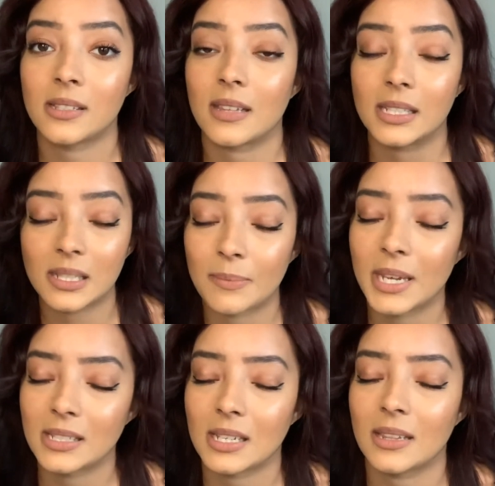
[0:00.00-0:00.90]
That's
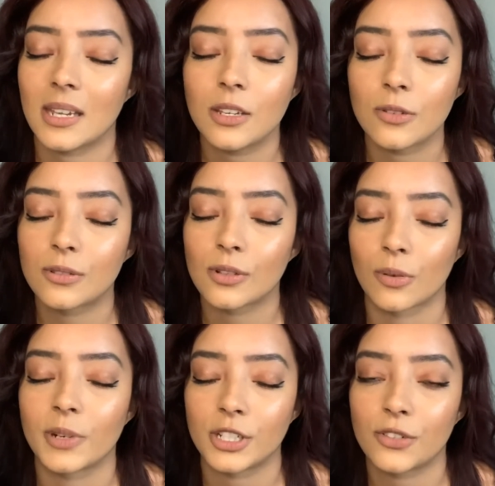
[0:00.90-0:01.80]
amazing. Thank you so
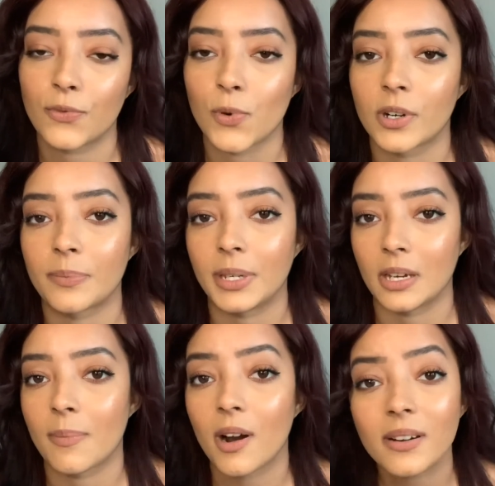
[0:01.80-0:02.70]
much for being a
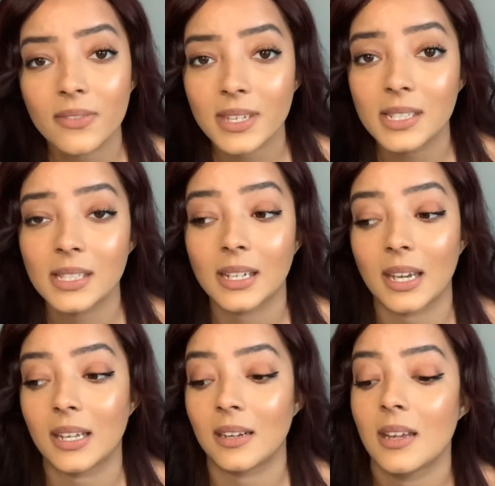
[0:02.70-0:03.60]
part of this
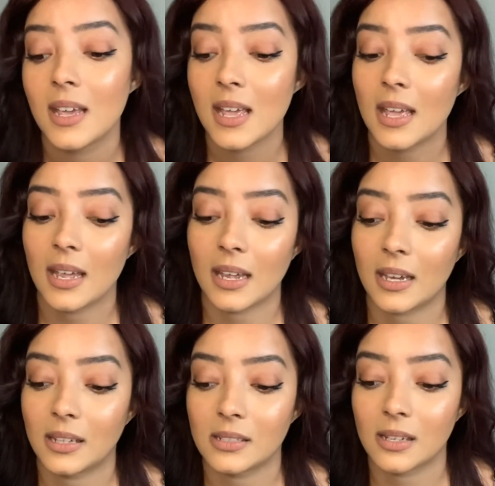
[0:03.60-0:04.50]
again.
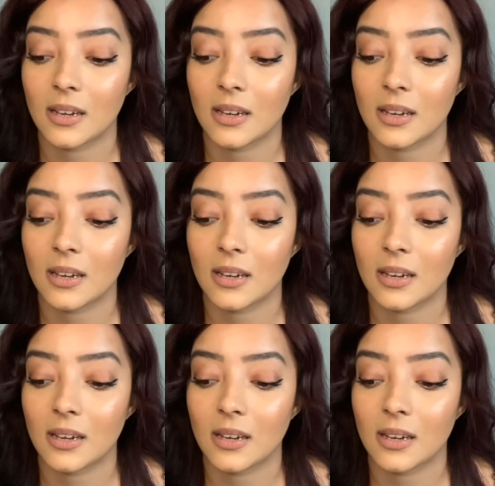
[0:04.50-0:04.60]
And